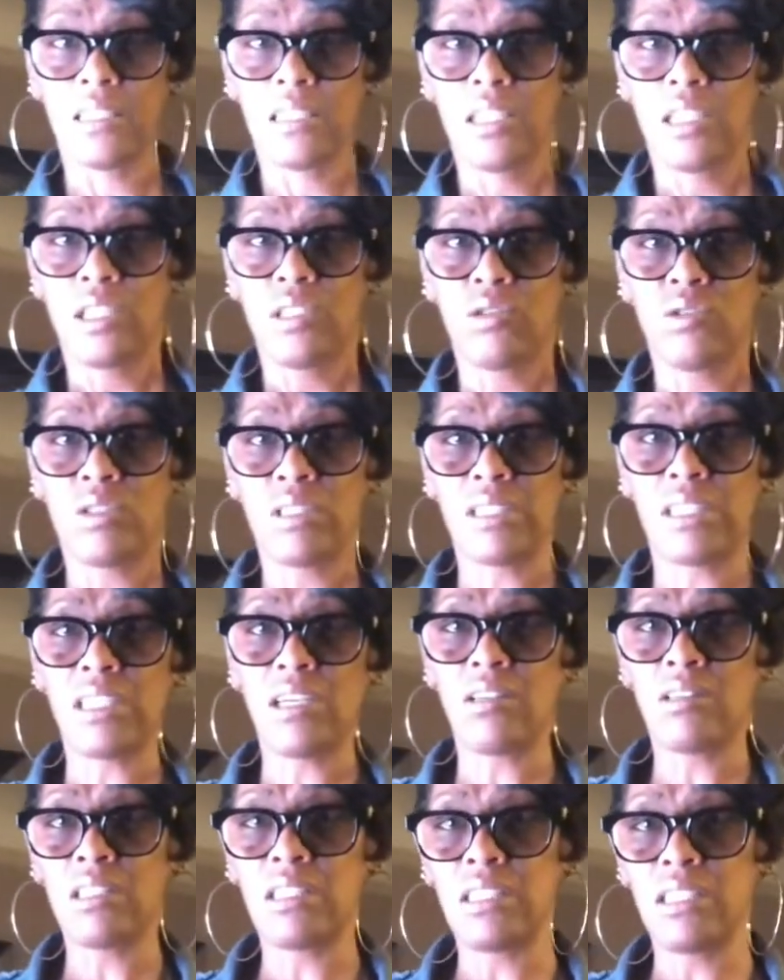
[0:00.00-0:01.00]
you can
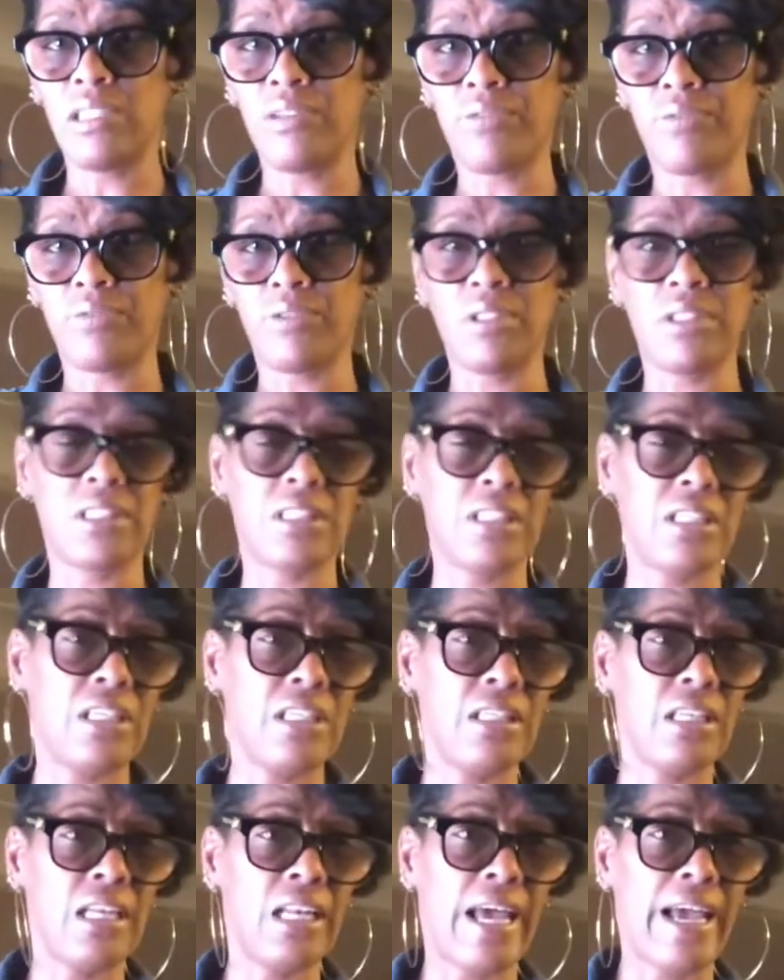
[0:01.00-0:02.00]
tell the difference in
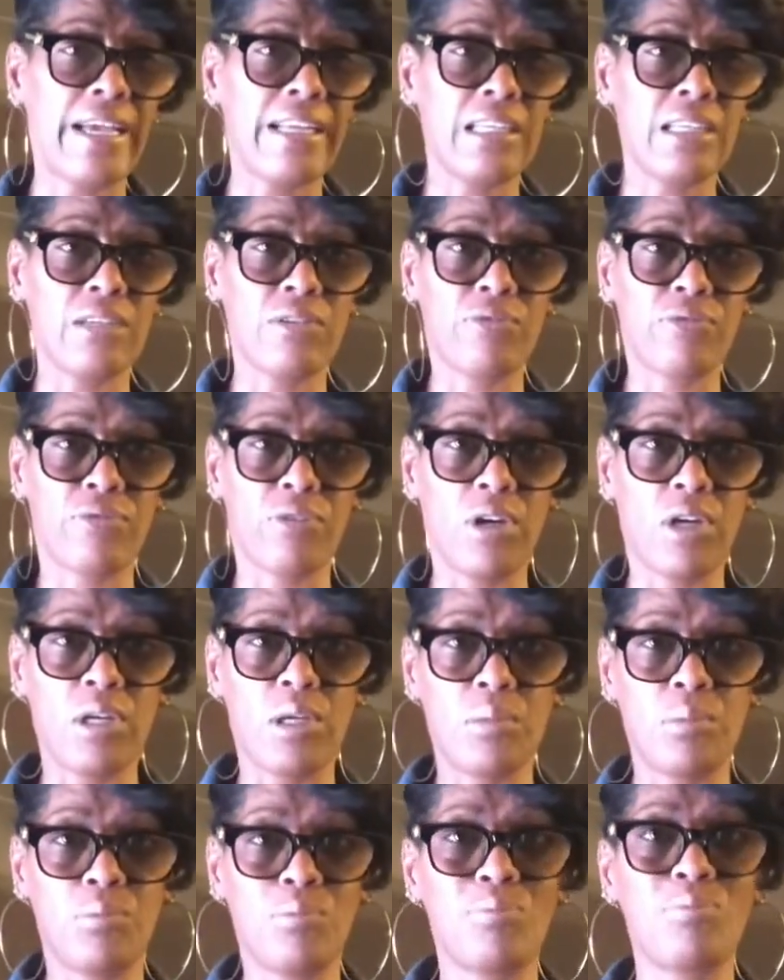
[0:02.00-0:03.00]
the lighting
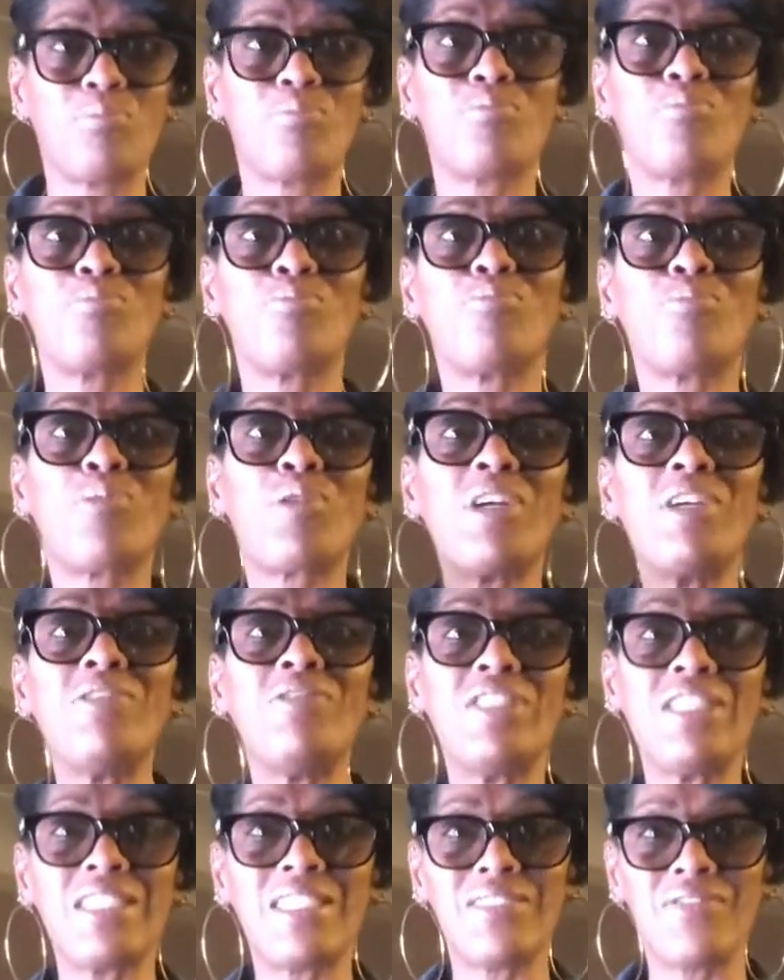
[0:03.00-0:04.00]
from
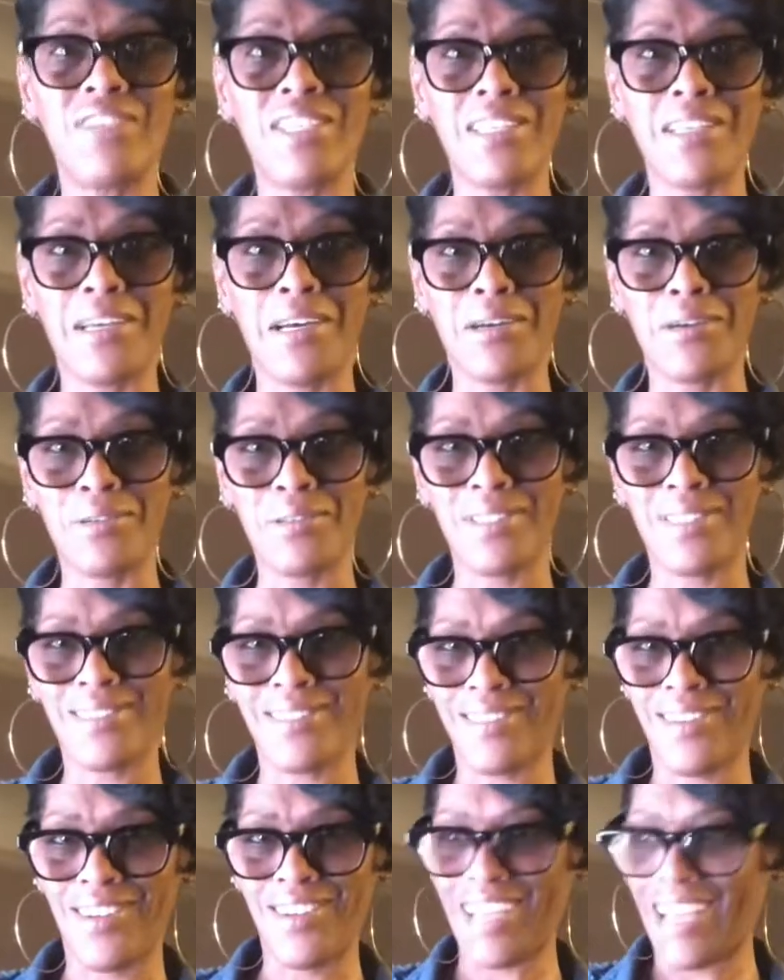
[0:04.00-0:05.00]
previous videos,
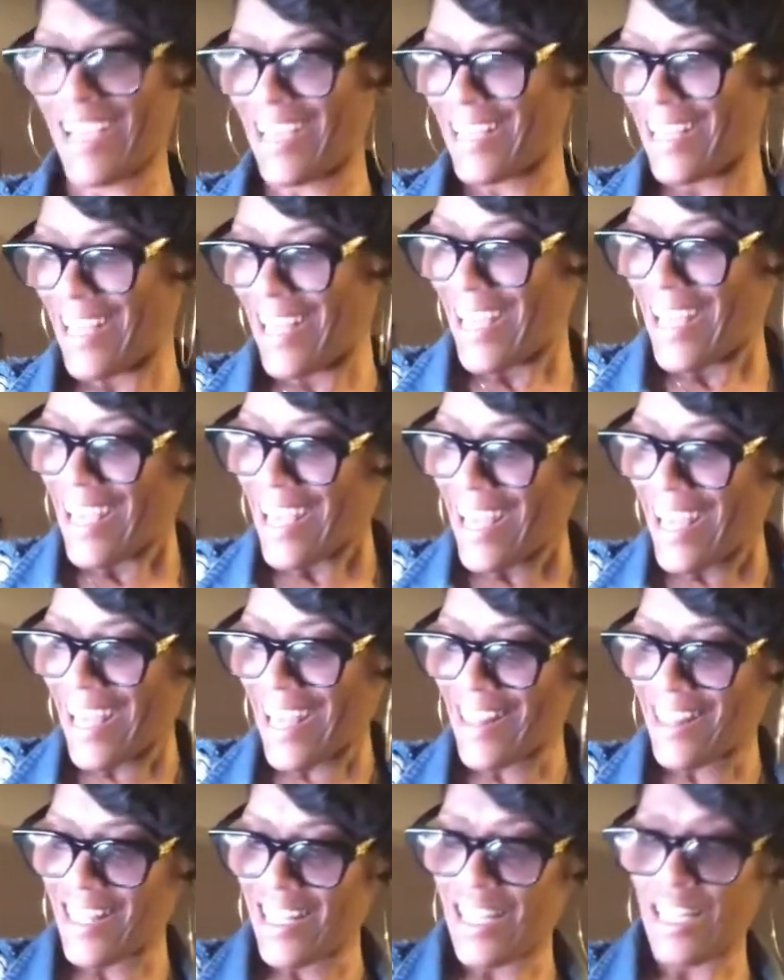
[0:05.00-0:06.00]
okay?
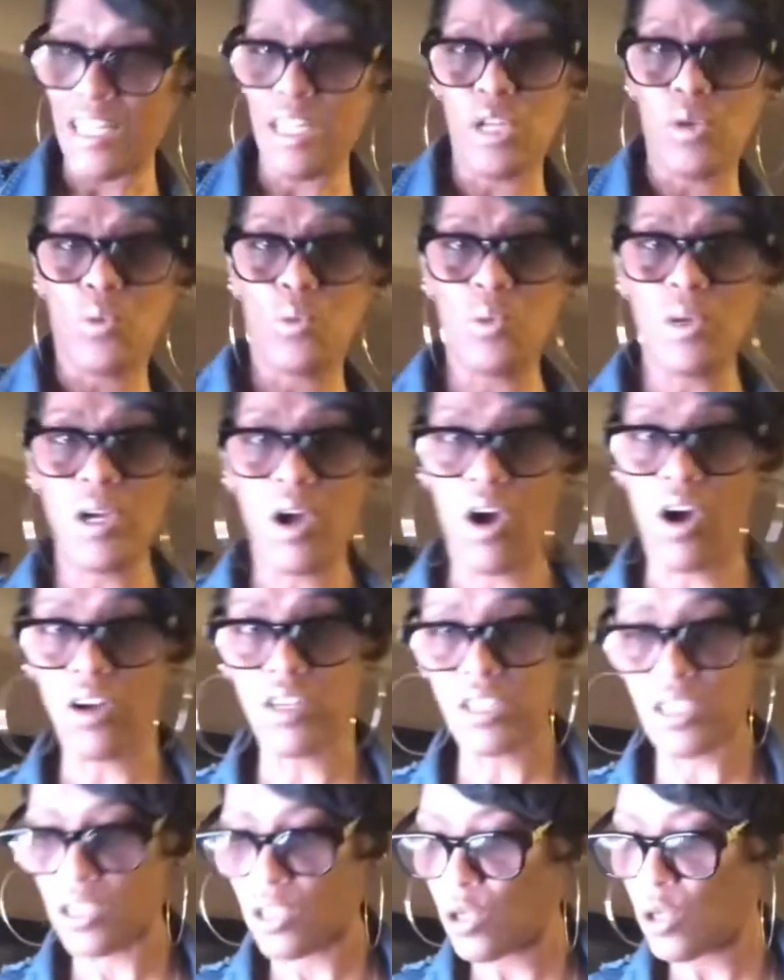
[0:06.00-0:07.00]
And then we
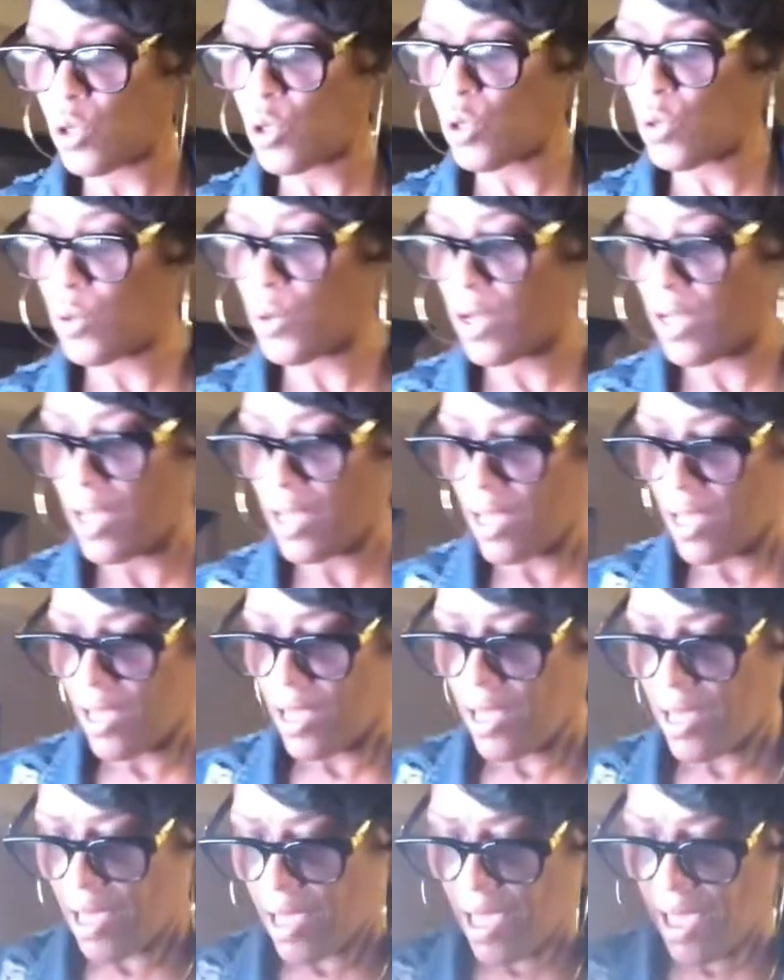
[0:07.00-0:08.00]
also
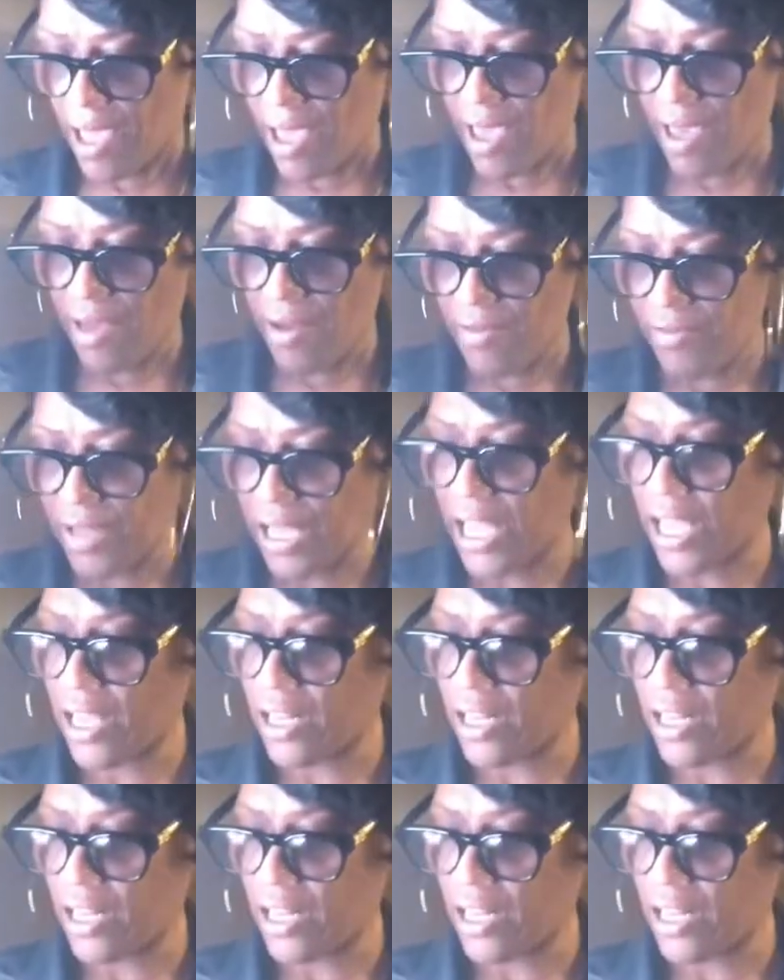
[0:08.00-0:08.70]
have a